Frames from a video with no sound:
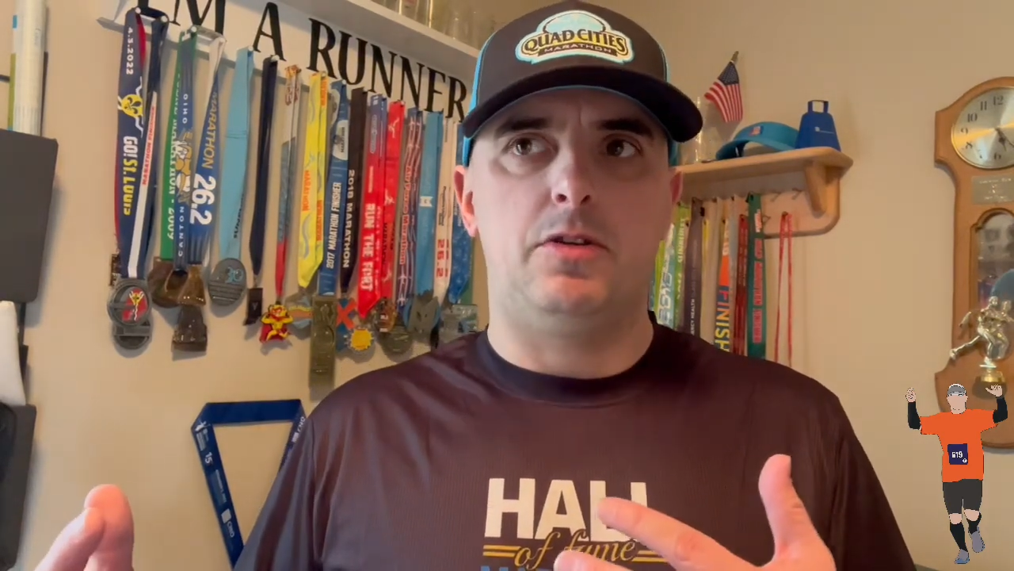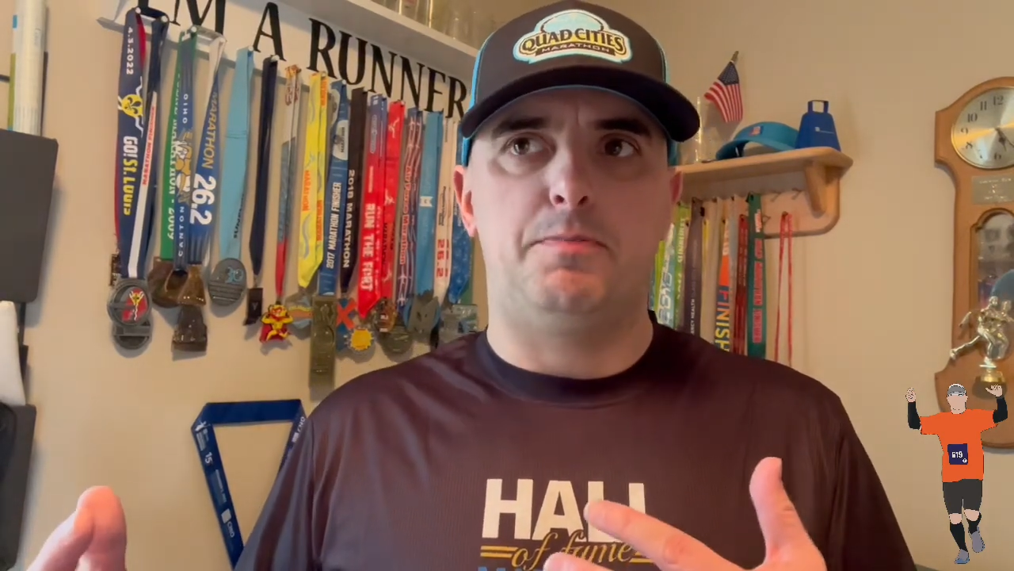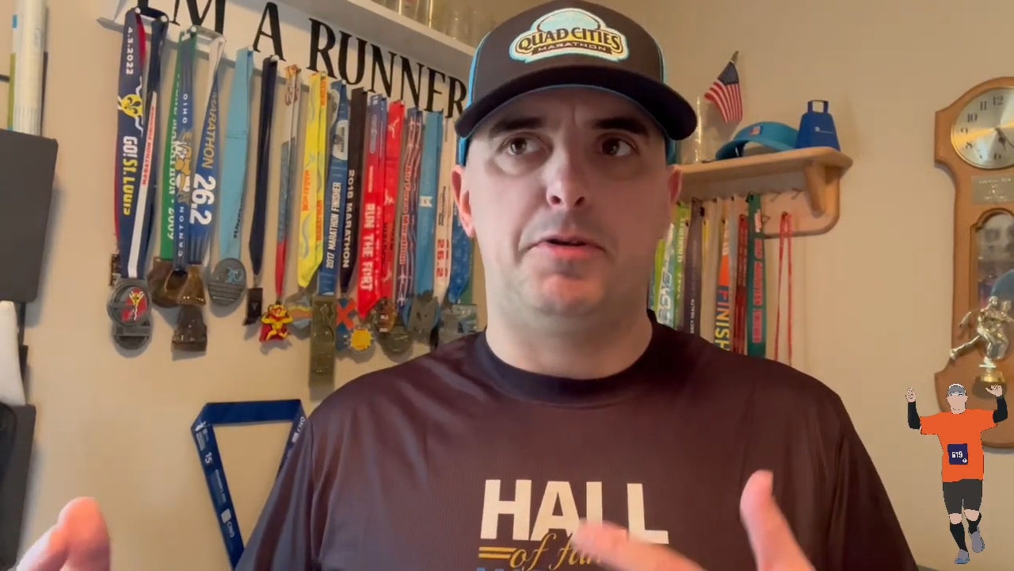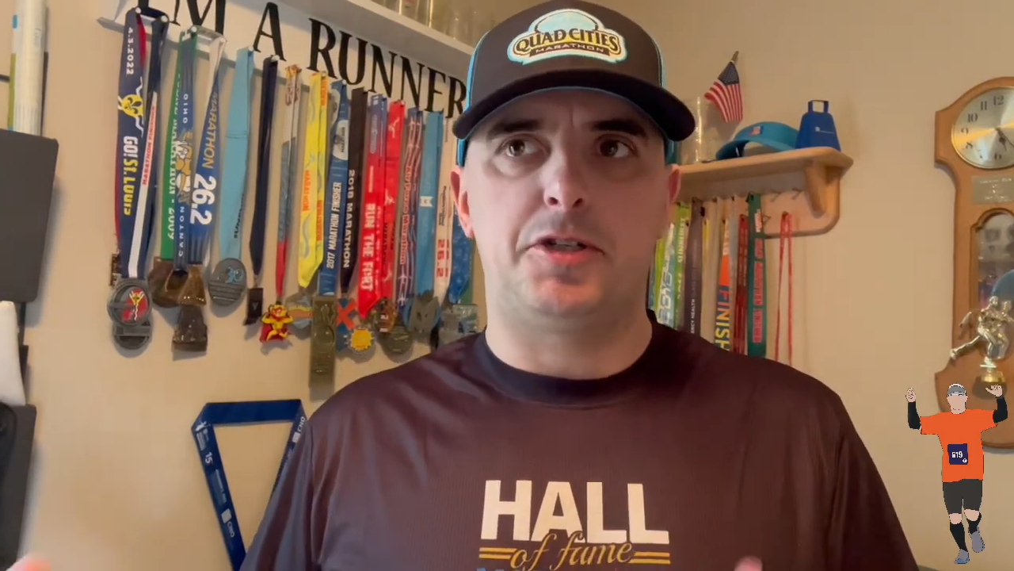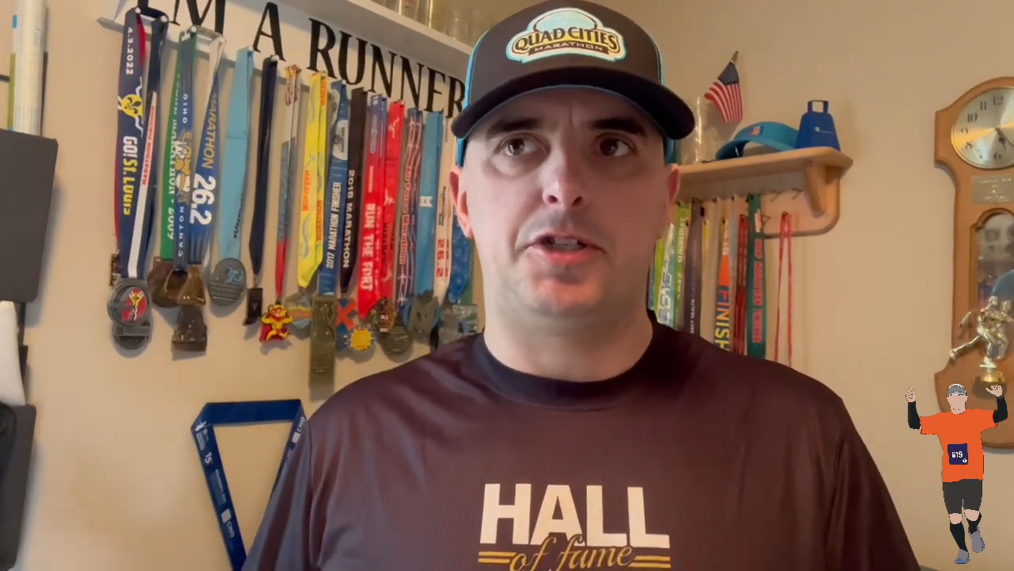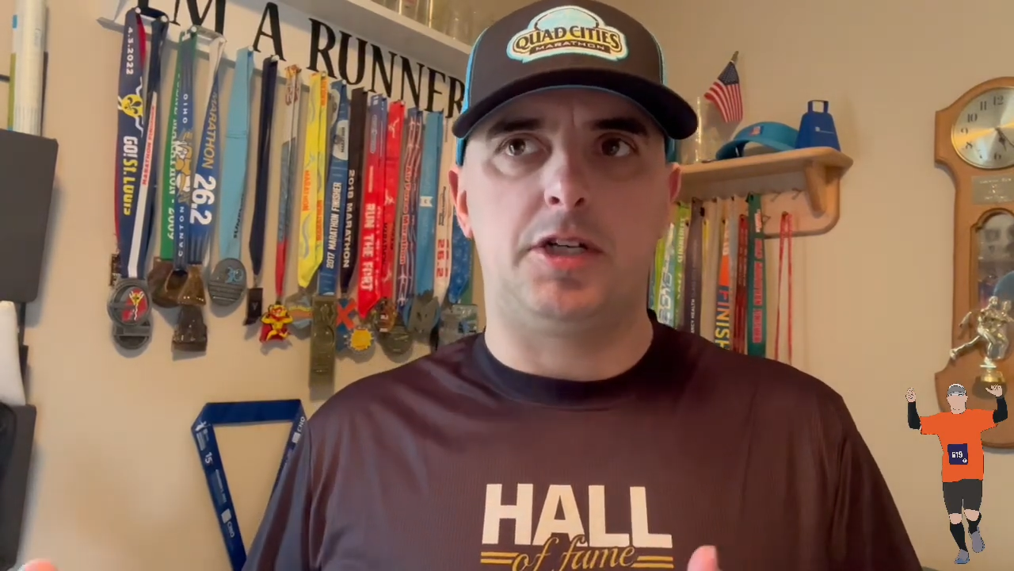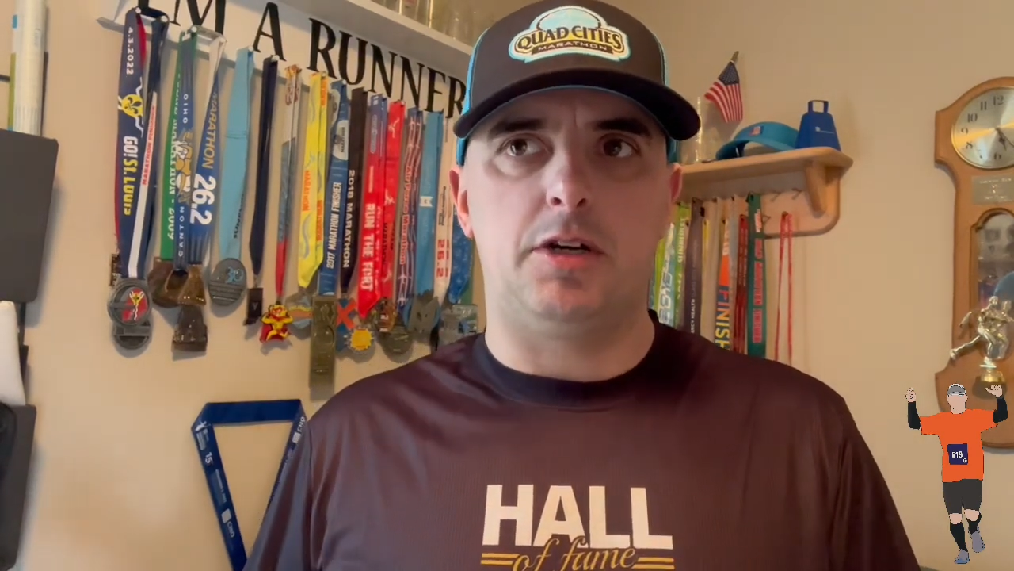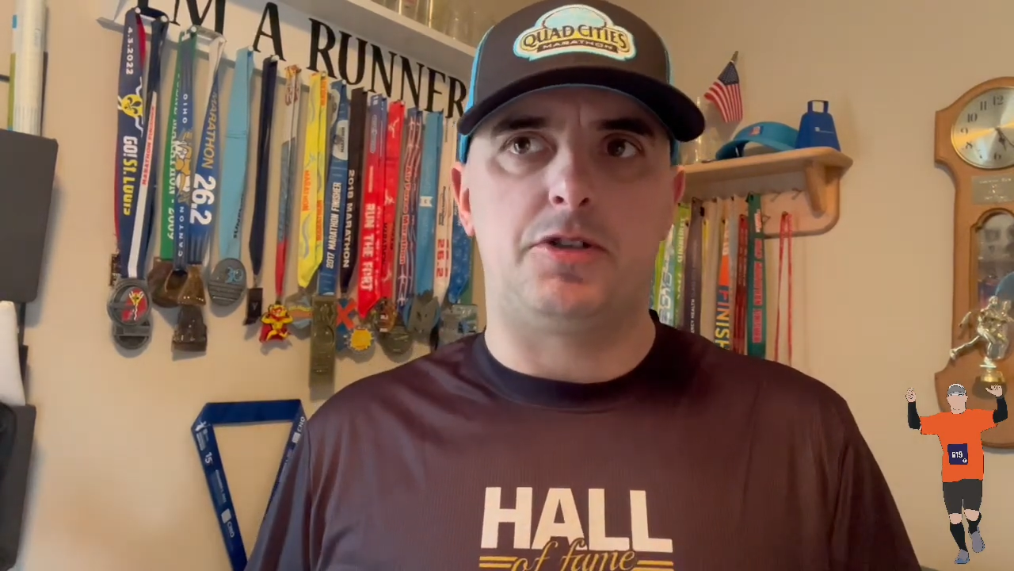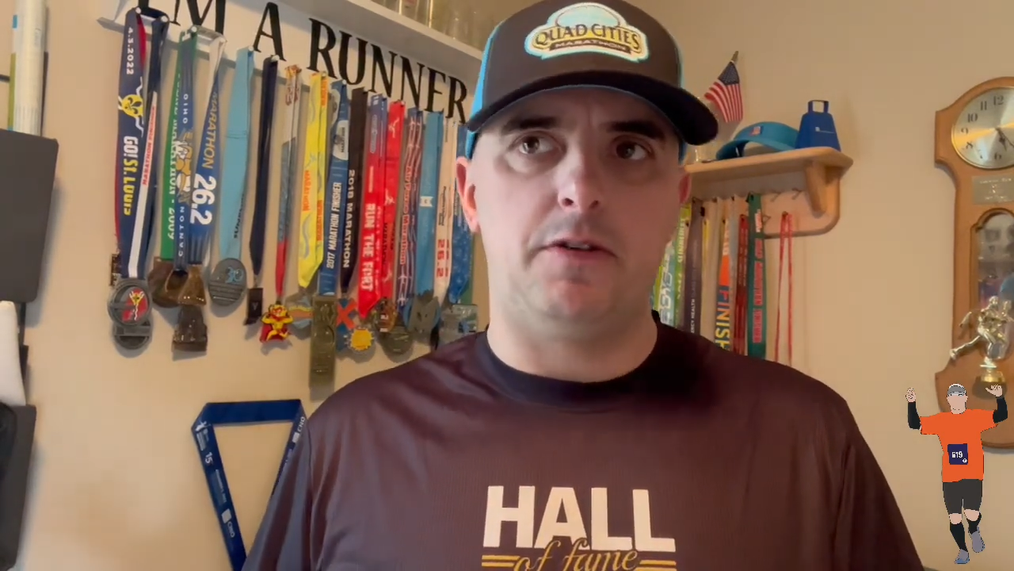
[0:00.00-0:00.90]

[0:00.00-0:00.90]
push you to go too